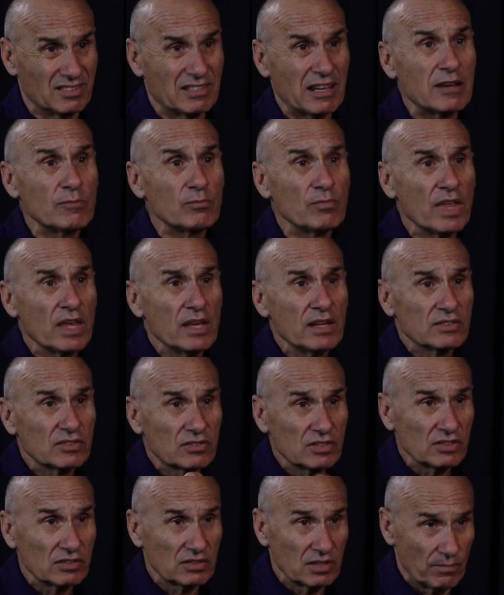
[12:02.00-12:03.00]
same
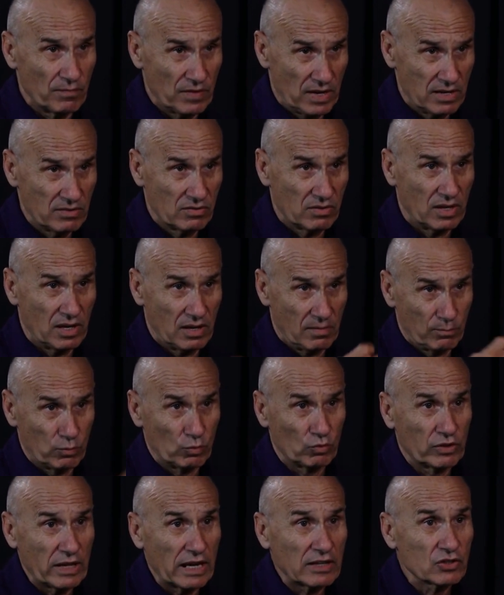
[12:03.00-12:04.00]
system as the
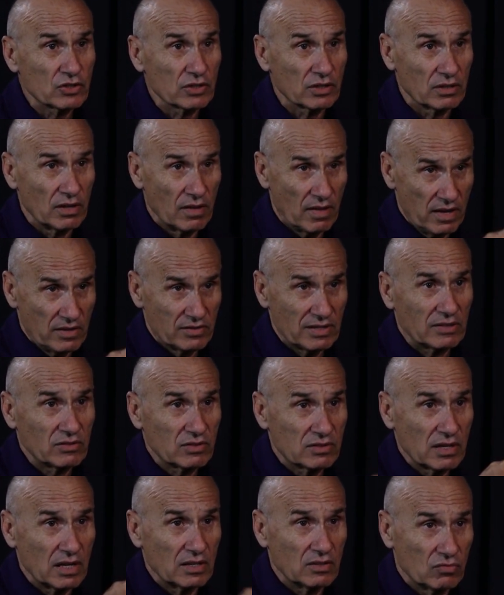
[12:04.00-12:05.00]
protection that
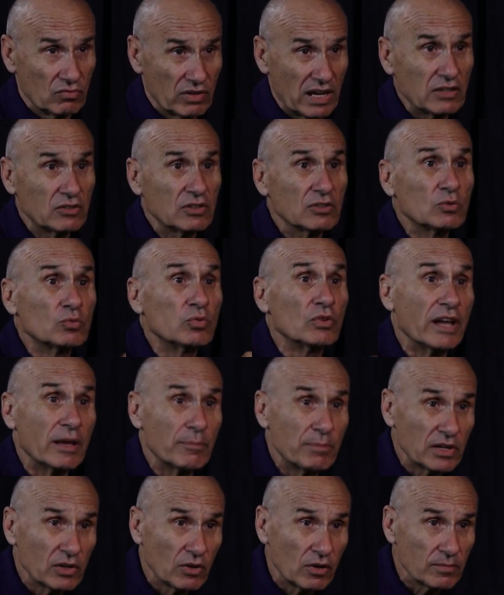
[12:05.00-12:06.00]
they created to
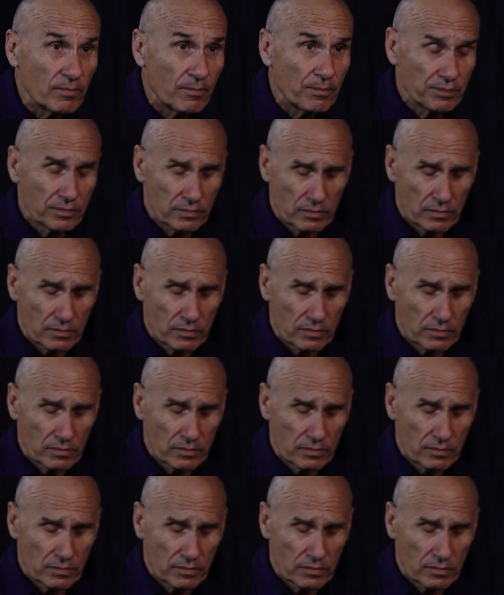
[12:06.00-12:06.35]
Lebanon,